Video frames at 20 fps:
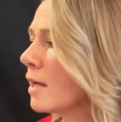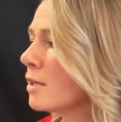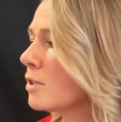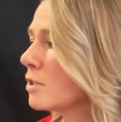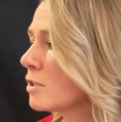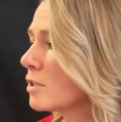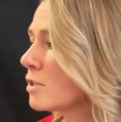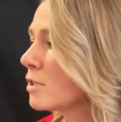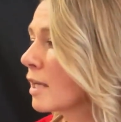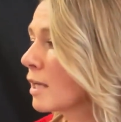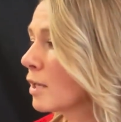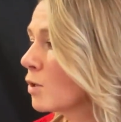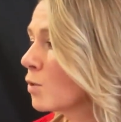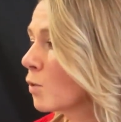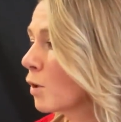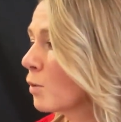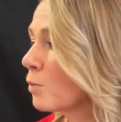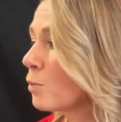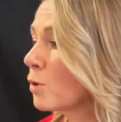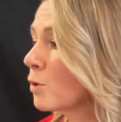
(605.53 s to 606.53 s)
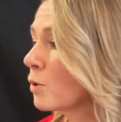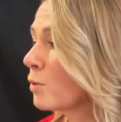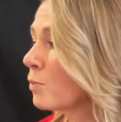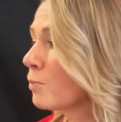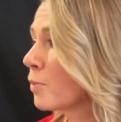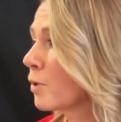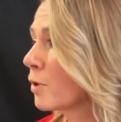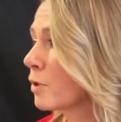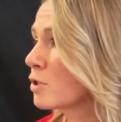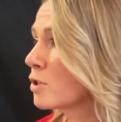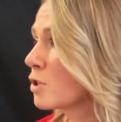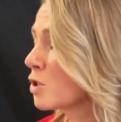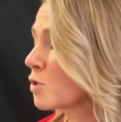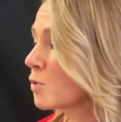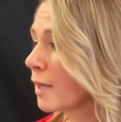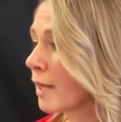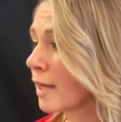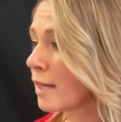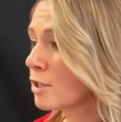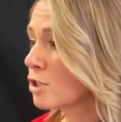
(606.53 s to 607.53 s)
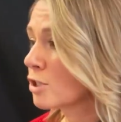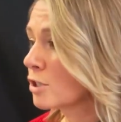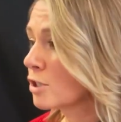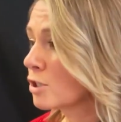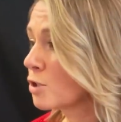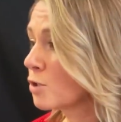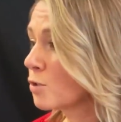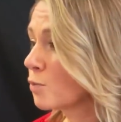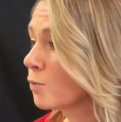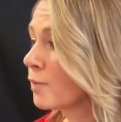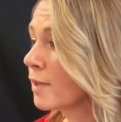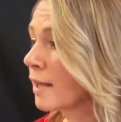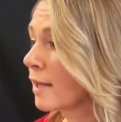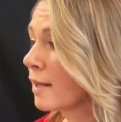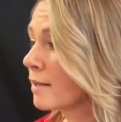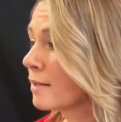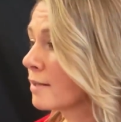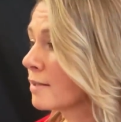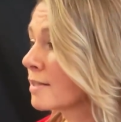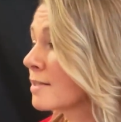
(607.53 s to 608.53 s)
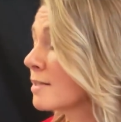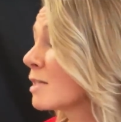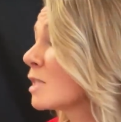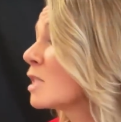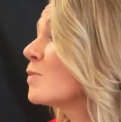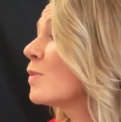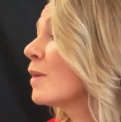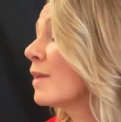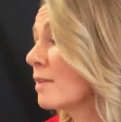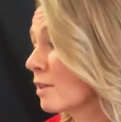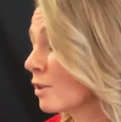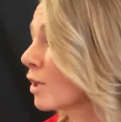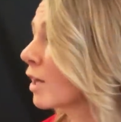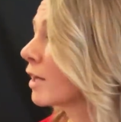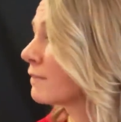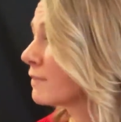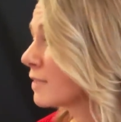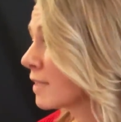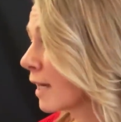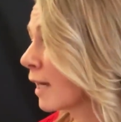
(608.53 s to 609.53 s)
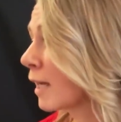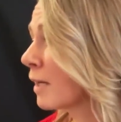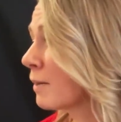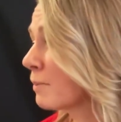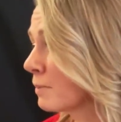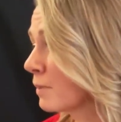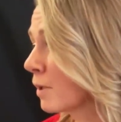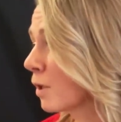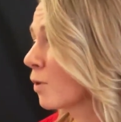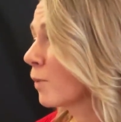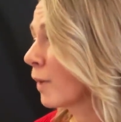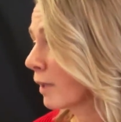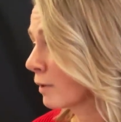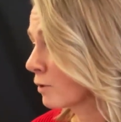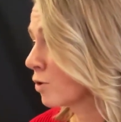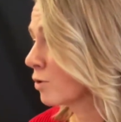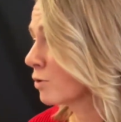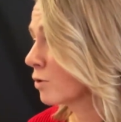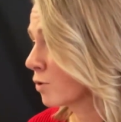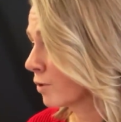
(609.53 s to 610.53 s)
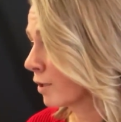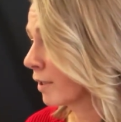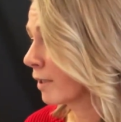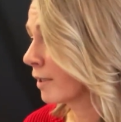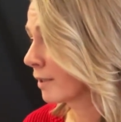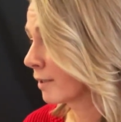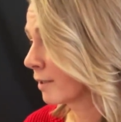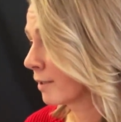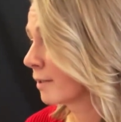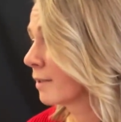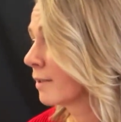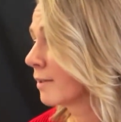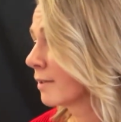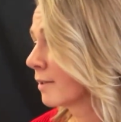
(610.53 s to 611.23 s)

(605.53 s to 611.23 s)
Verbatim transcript: it's a normal person's reaction to that doesn't spend a lot of time around children